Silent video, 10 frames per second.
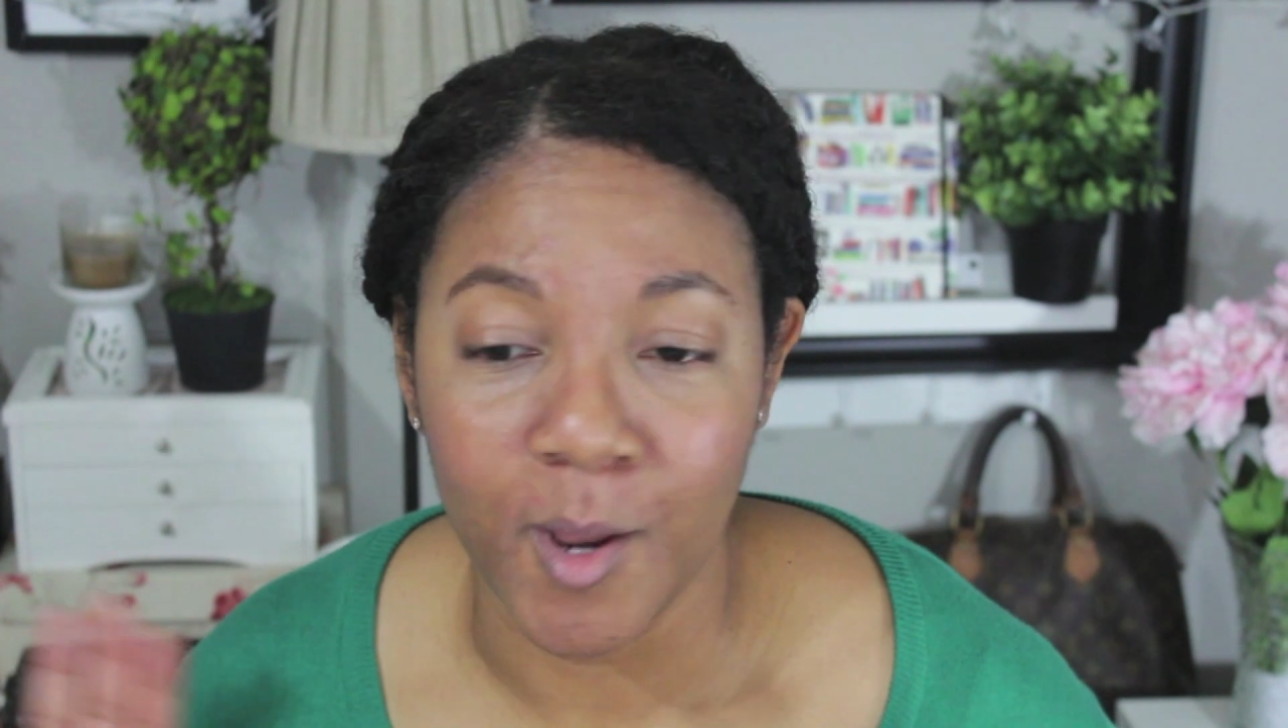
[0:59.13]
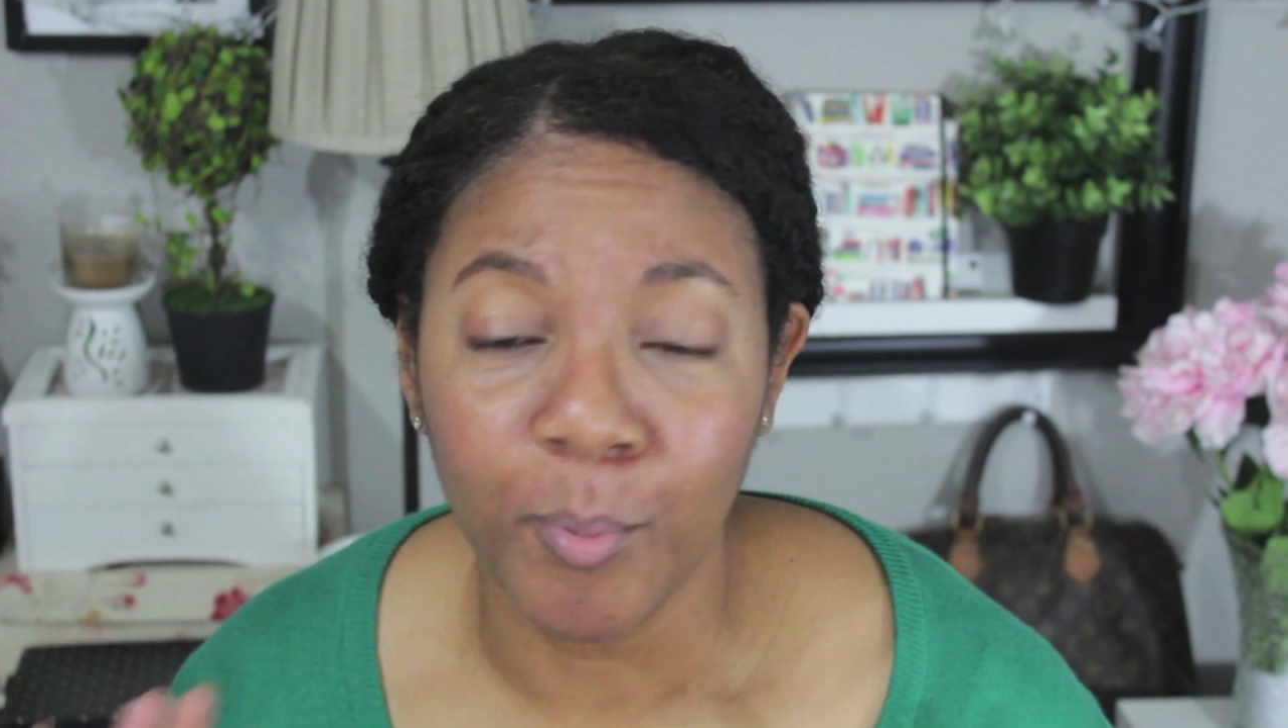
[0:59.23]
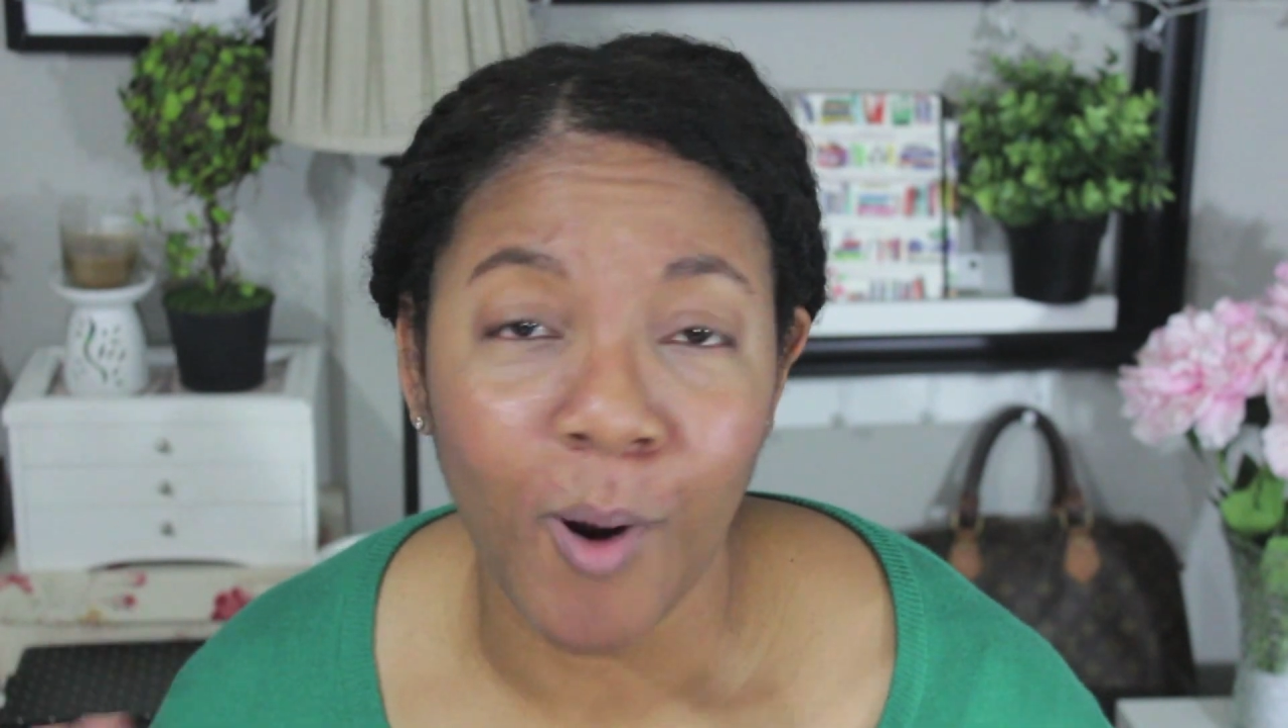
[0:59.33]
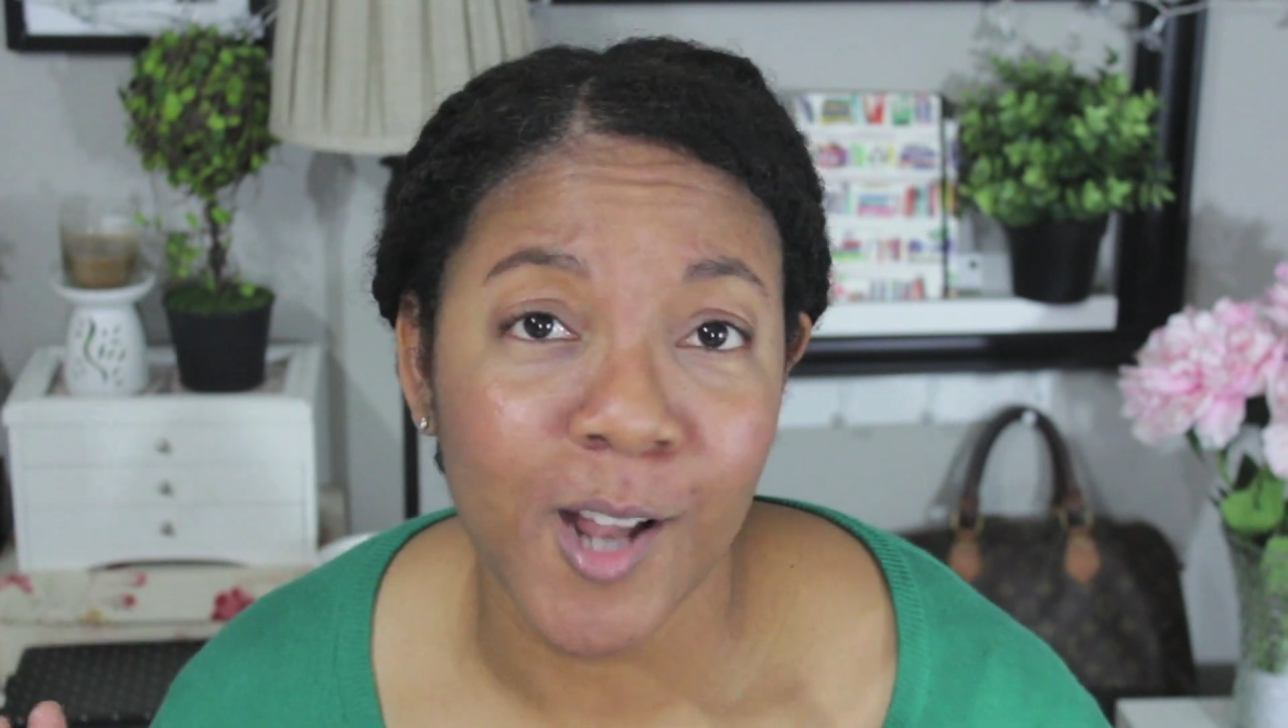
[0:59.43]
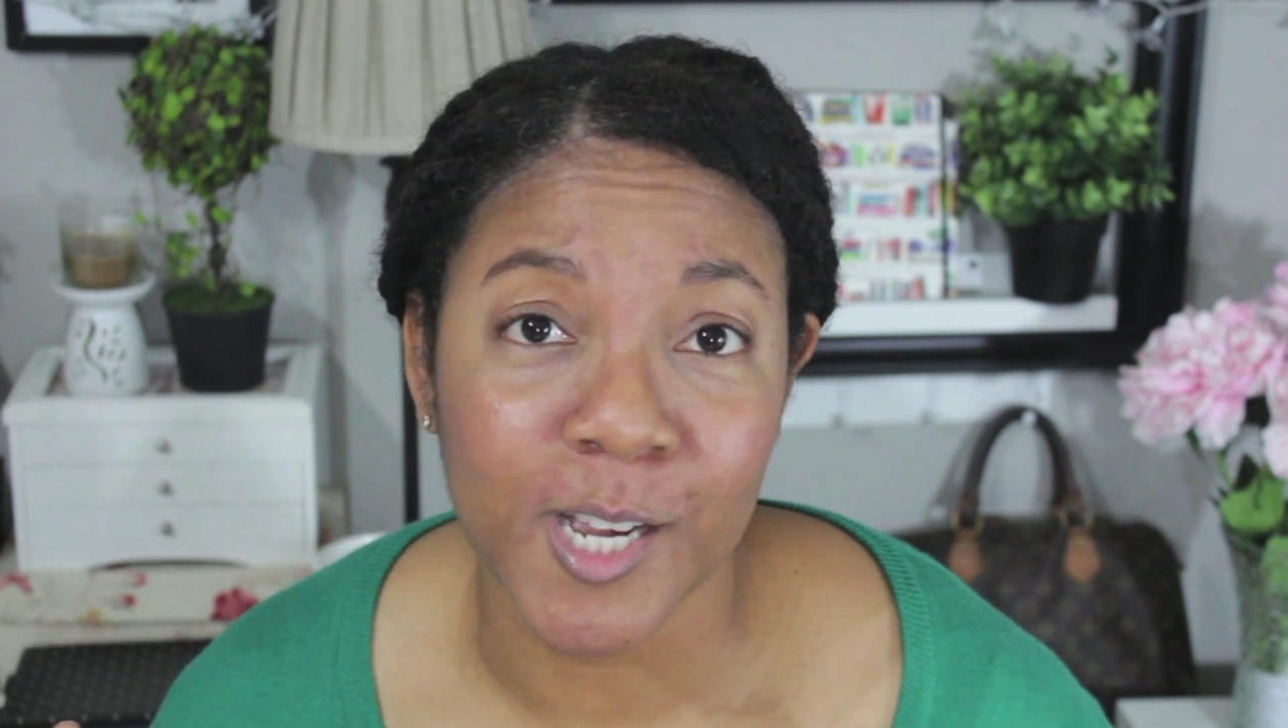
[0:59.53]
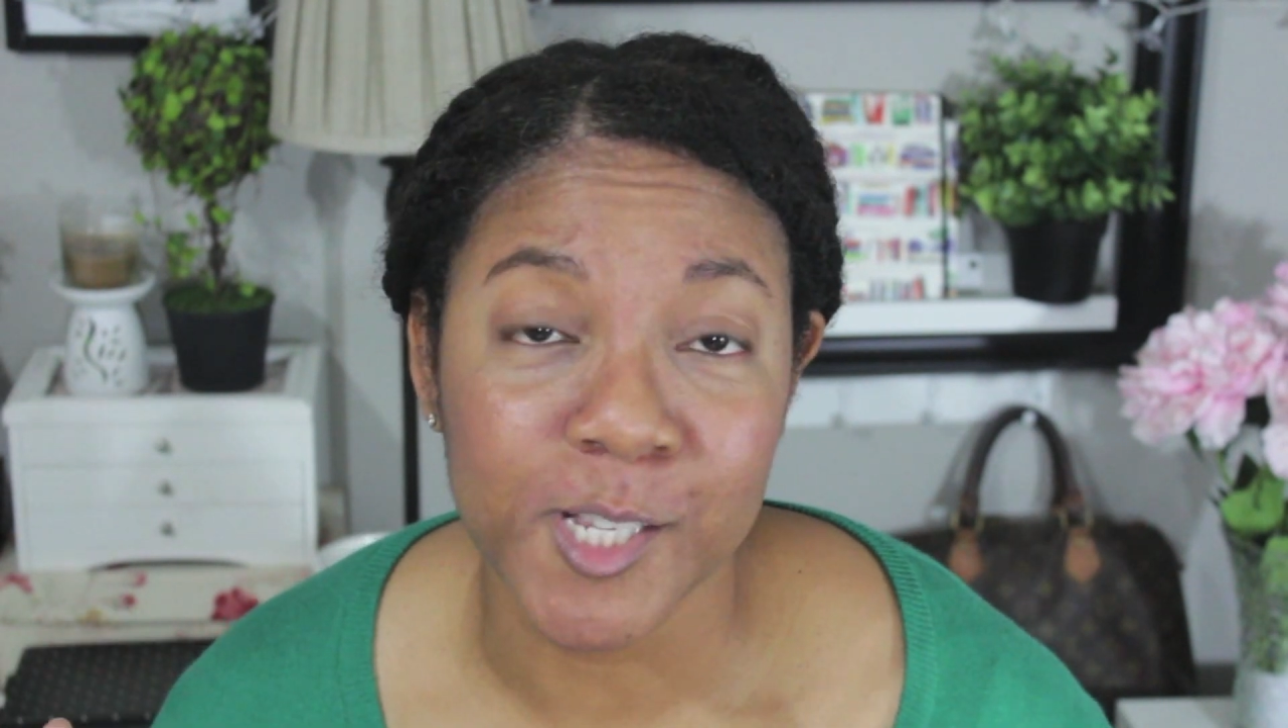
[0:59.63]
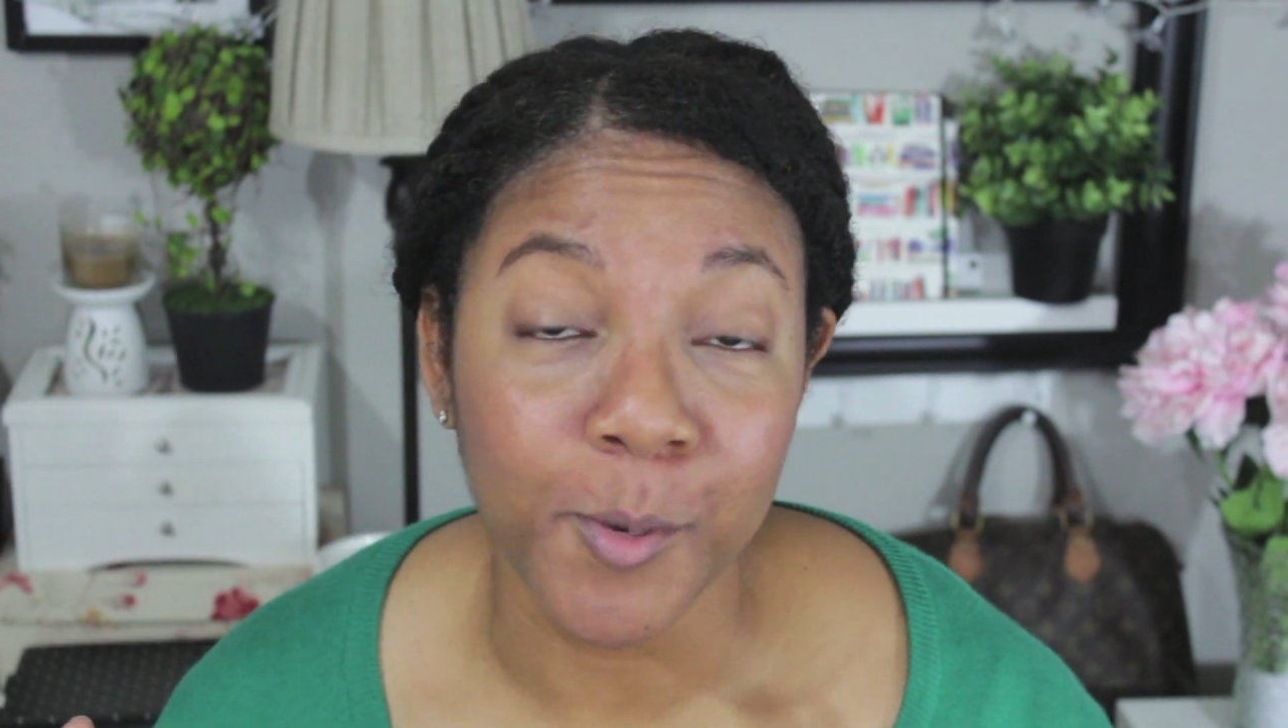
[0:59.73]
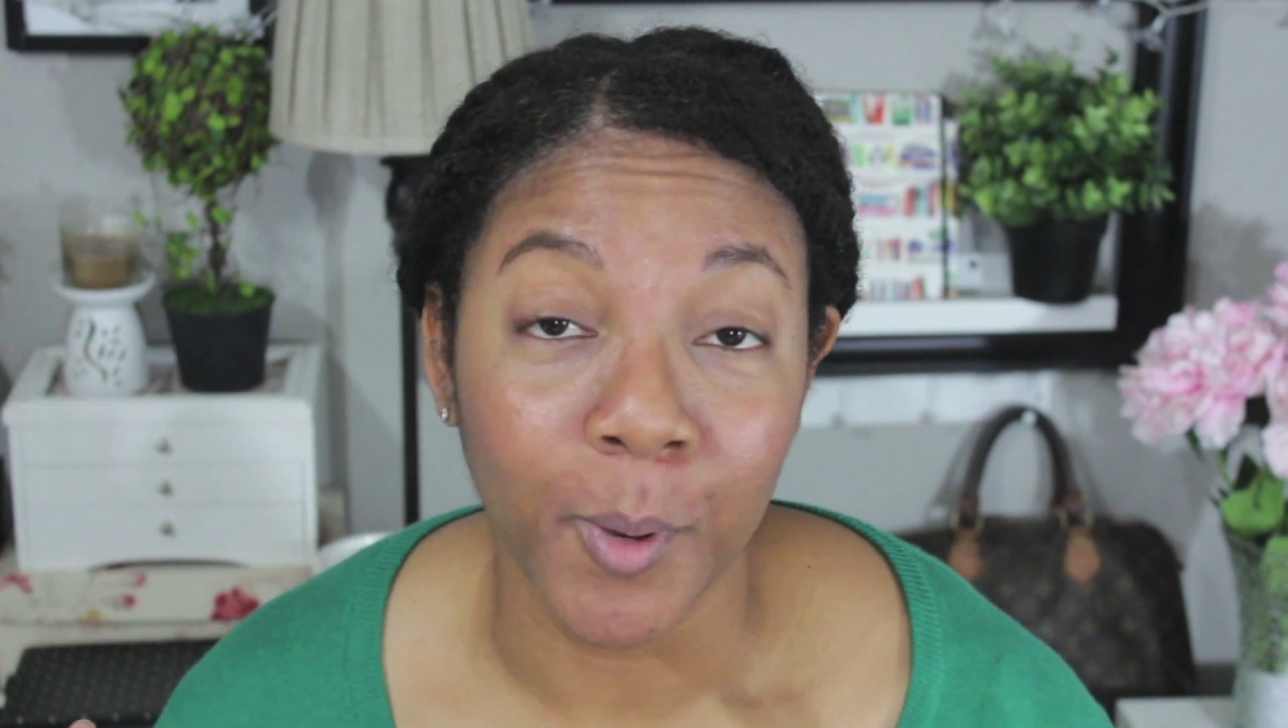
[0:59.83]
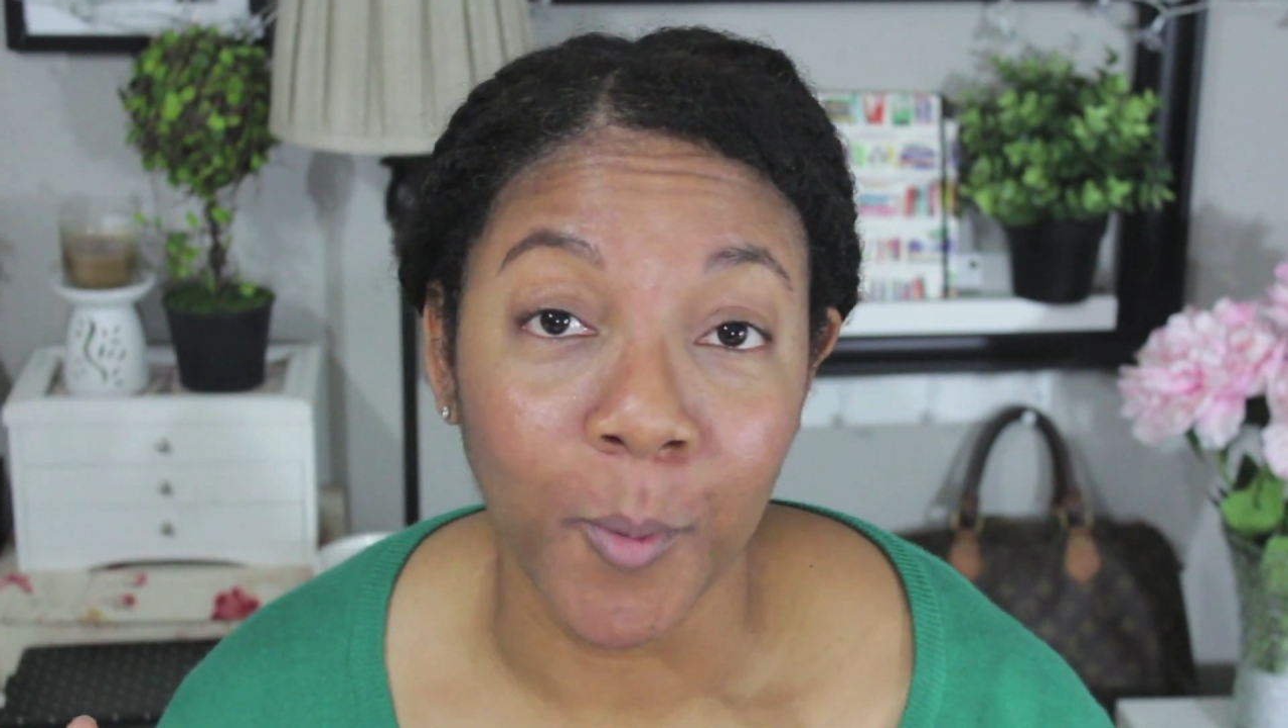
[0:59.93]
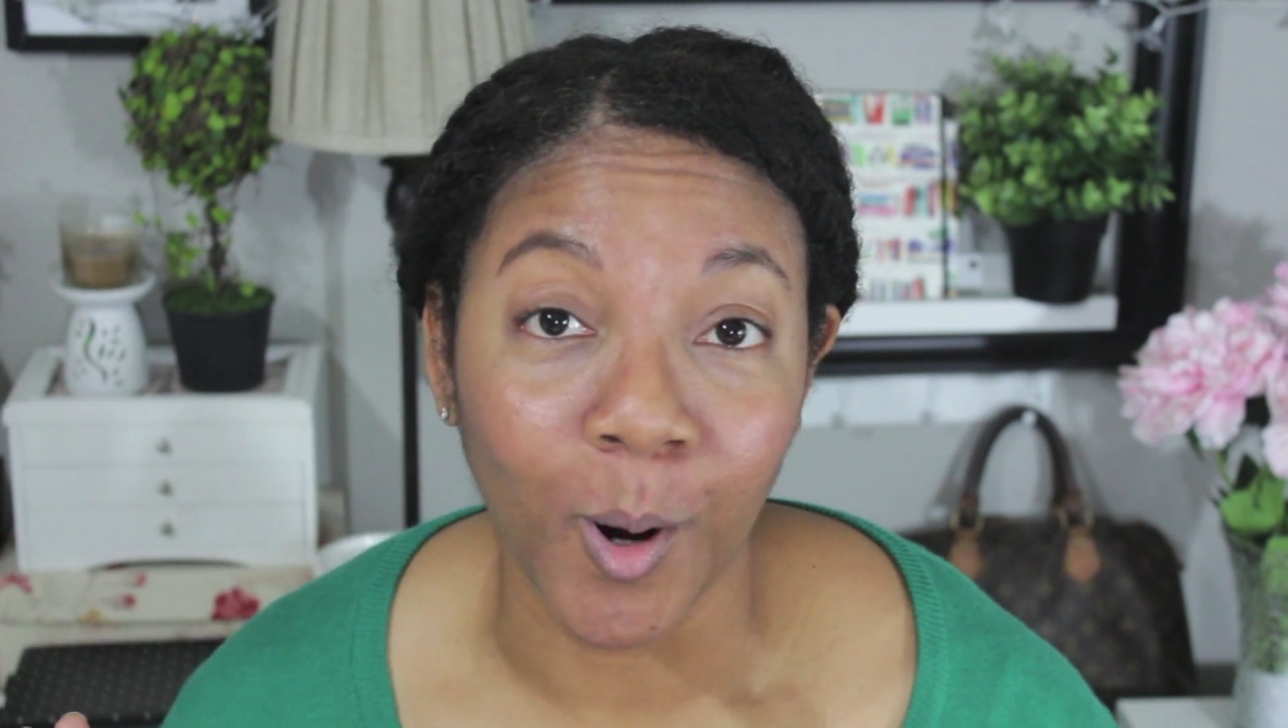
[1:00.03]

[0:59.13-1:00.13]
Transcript: projects you want